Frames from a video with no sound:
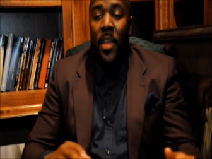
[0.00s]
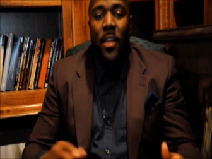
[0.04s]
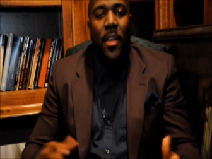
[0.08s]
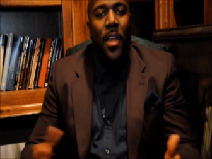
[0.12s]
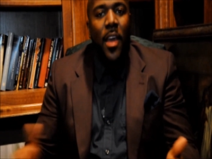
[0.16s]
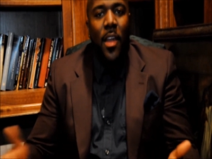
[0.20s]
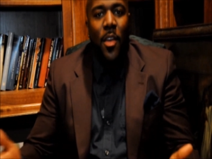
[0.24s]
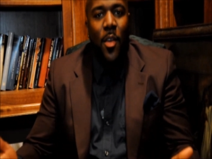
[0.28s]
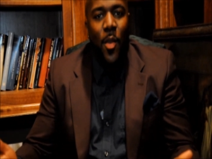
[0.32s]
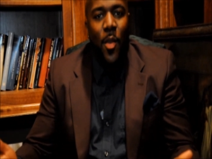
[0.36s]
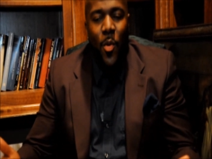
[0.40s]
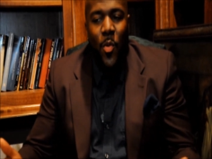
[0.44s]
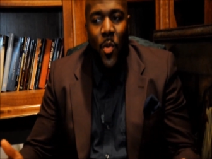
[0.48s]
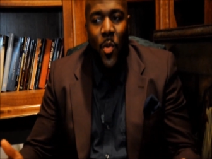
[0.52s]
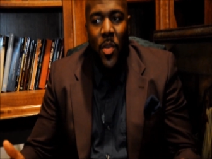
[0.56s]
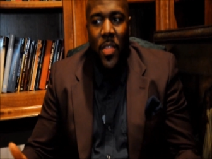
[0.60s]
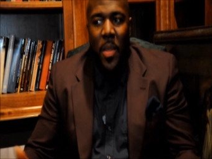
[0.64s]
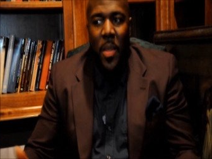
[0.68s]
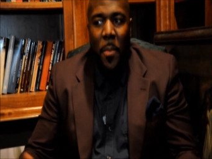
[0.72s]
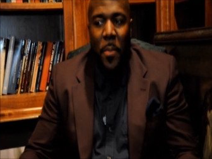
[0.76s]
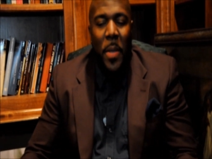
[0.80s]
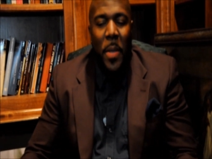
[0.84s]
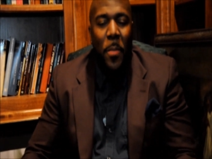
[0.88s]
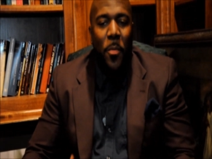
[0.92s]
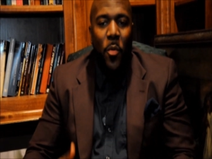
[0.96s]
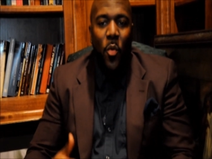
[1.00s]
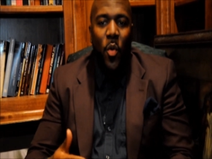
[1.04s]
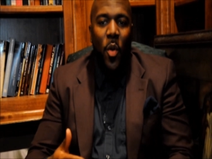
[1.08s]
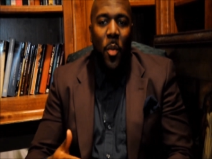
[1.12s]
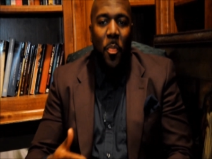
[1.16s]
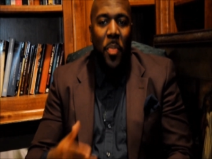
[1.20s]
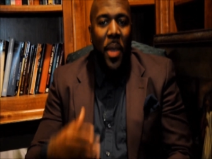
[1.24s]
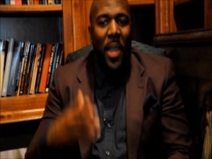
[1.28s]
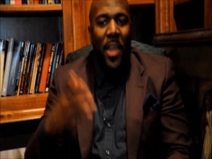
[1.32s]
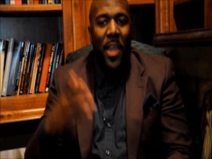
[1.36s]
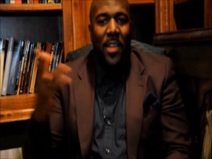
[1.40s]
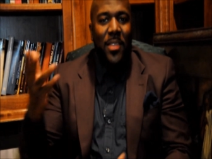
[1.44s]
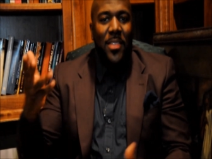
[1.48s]
not knowing that people would
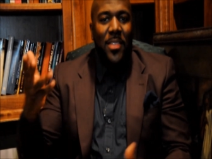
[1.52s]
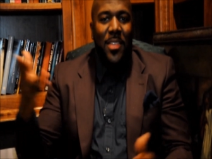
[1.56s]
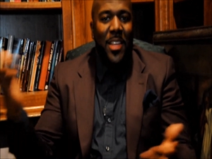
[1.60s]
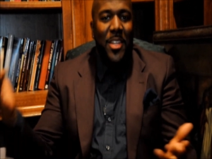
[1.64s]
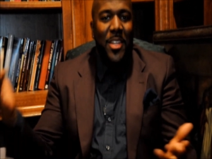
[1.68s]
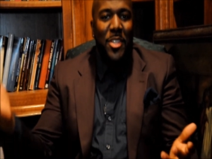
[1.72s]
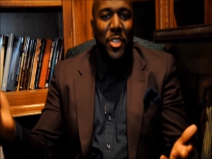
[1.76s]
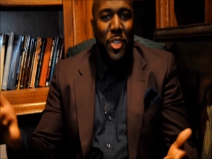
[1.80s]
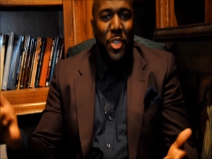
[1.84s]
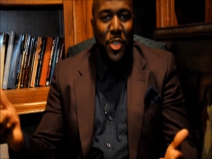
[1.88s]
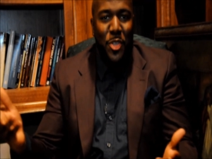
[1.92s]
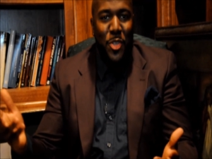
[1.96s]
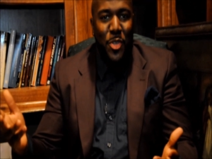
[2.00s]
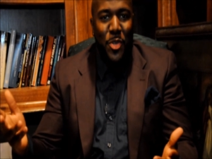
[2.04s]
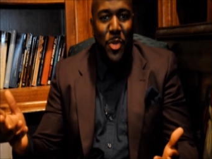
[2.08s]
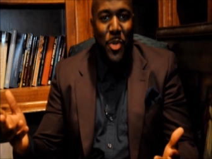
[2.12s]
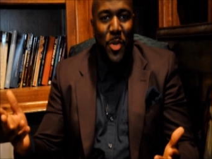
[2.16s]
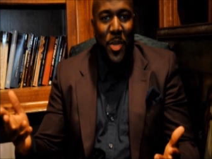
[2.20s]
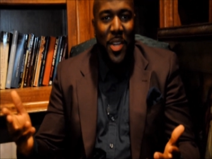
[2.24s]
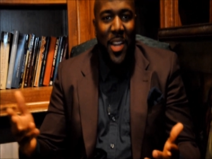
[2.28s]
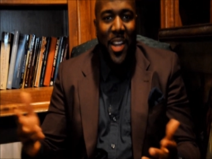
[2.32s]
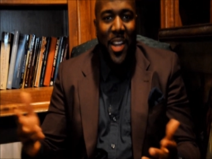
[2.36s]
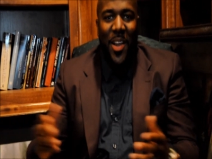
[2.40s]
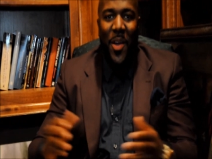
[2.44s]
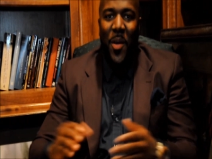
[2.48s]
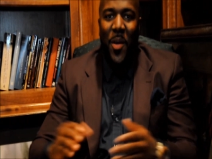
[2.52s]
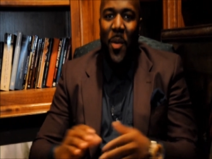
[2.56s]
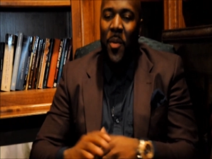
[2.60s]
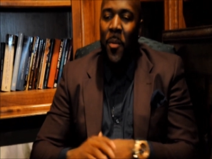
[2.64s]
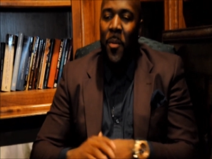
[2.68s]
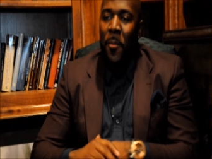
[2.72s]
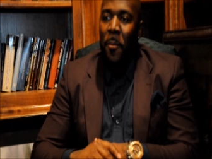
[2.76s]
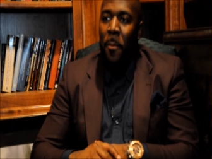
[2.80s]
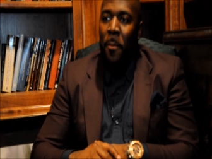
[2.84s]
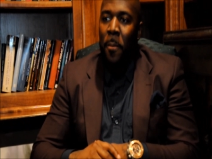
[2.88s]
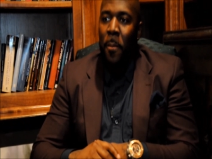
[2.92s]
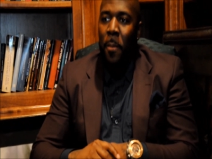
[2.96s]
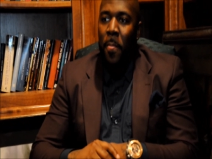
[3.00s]
pay attention to it and go,
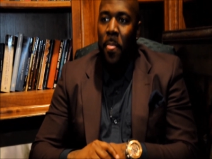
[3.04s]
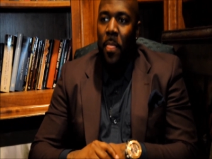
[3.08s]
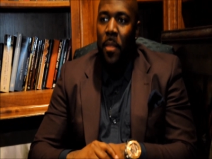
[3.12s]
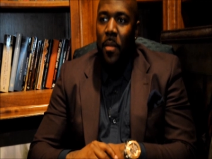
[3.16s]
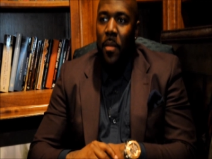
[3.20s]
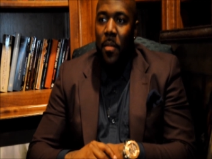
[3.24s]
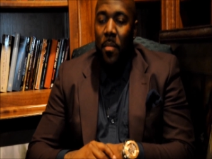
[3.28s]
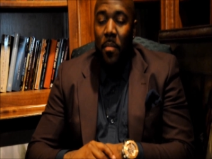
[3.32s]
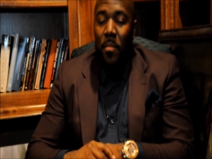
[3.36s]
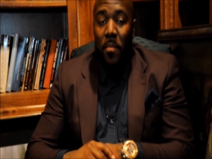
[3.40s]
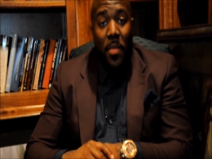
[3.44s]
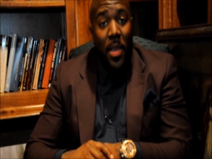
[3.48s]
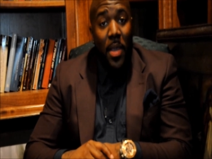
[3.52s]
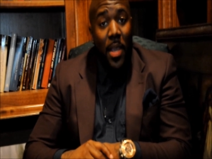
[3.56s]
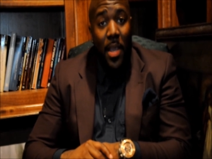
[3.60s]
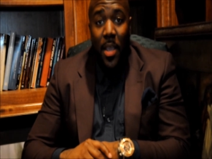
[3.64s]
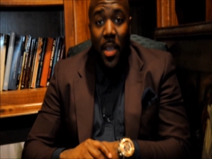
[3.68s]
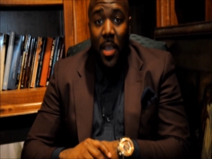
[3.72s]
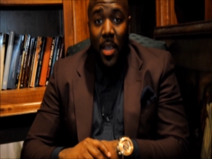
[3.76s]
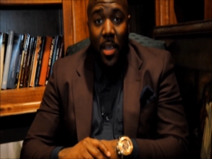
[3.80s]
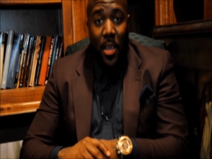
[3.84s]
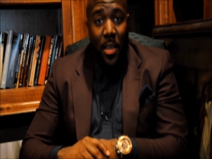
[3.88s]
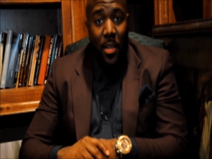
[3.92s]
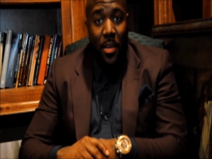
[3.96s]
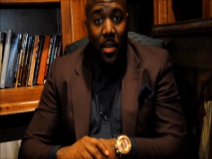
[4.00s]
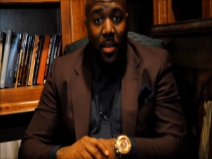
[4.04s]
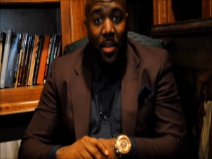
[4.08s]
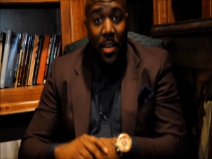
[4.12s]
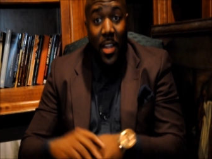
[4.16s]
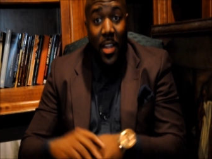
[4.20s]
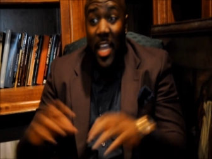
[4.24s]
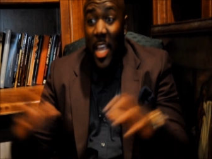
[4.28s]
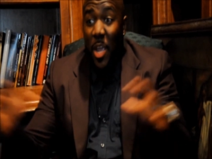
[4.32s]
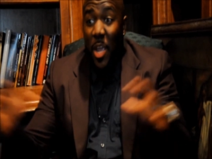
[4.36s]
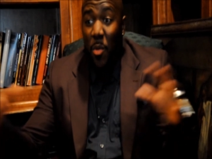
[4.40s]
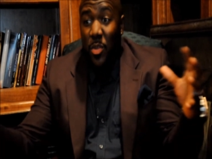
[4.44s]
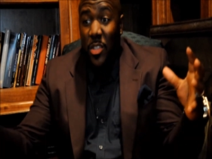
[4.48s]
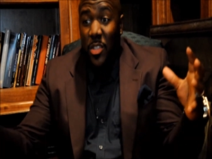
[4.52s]
man,
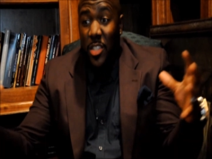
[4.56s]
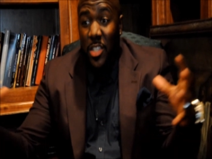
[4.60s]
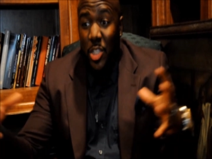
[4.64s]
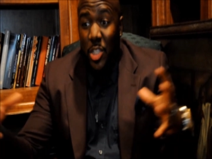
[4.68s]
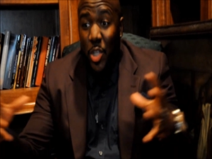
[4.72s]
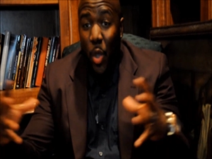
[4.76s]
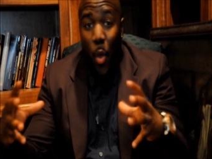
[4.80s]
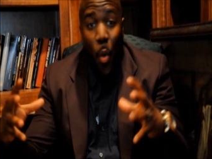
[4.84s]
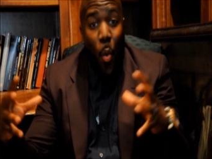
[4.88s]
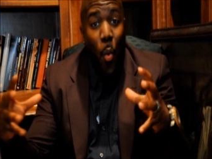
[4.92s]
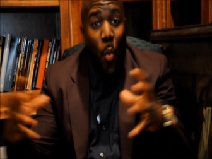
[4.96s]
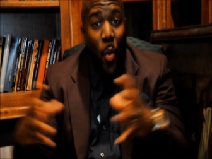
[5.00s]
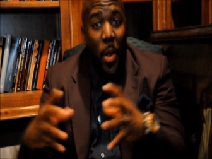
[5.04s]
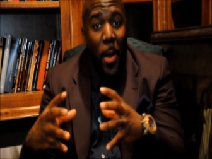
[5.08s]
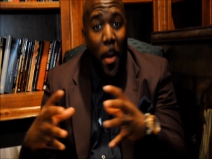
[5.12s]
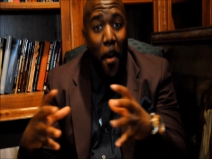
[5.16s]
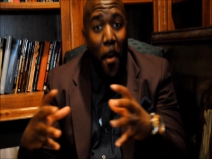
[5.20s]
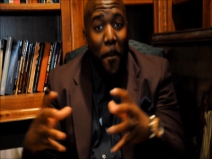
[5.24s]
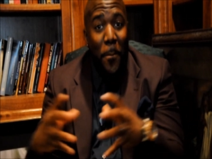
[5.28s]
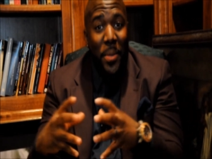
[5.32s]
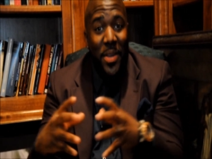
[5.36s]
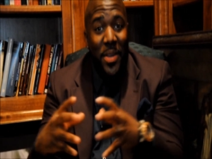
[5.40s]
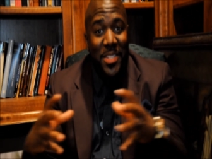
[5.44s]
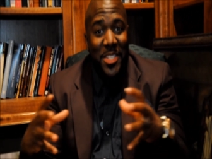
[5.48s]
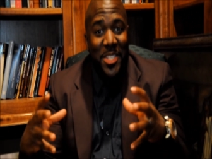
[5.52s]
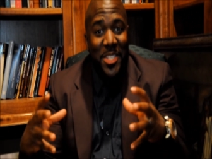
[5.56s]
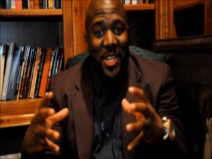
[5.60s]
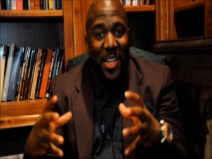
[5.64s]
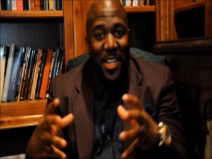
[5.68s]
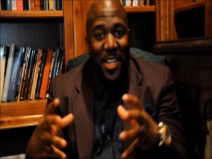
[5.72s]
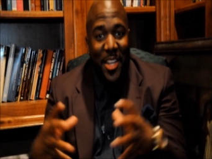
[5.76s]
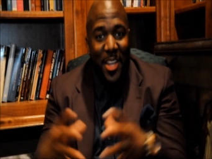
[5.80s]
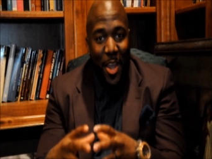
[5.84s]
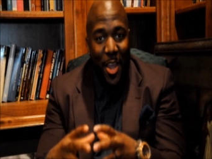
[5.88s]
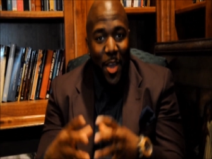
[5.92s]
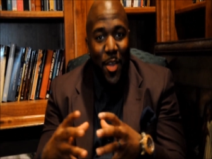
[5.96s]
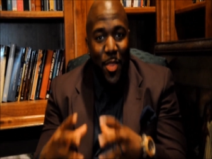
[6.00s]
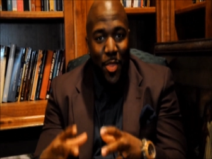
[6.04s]
it was so well put
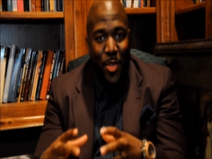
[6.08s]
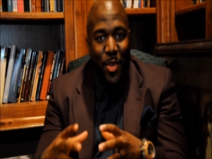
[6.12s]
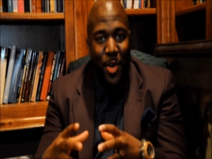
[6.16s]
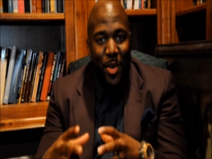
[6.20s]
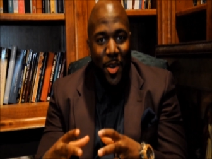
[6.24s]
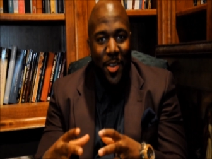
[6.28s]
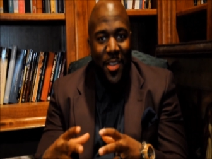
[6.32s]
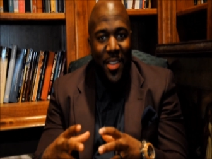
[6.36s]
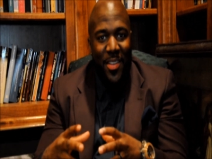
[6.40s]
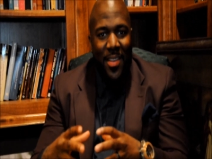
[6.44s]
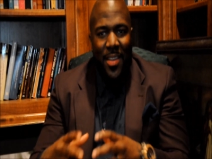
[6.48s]
together.